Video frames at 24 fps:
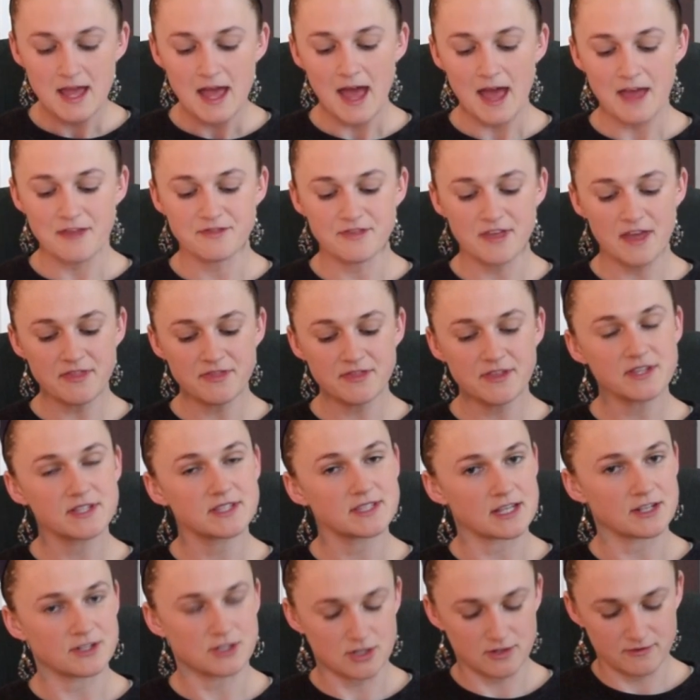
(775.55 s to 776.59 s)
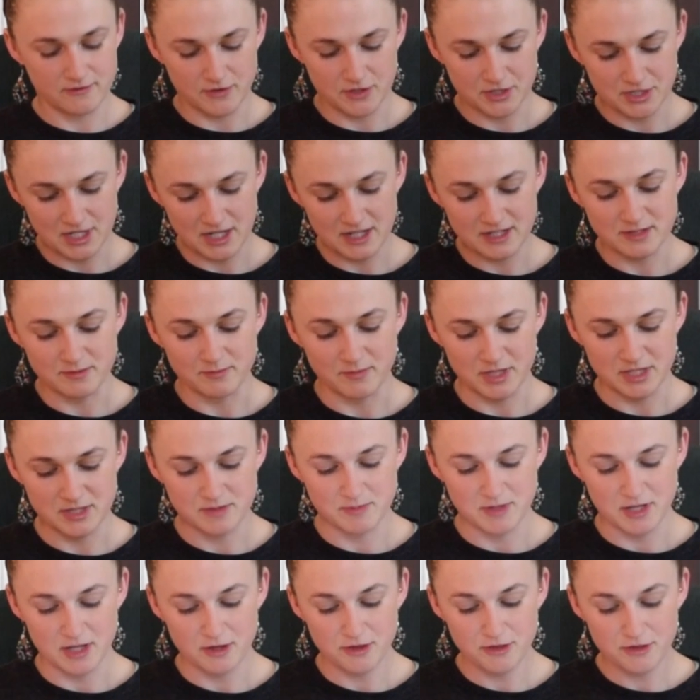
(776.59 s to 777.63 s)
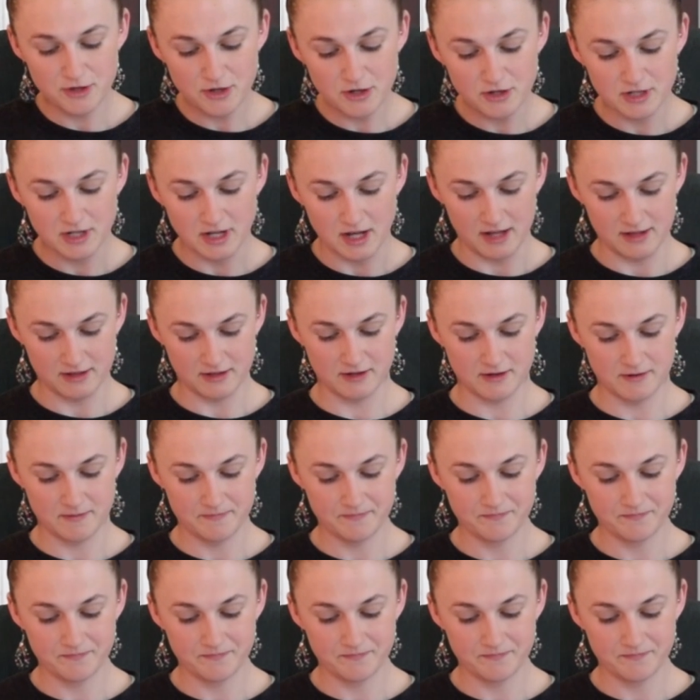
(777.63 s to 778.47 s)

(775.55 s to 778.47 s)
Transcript: and then this center vertex must be a third color.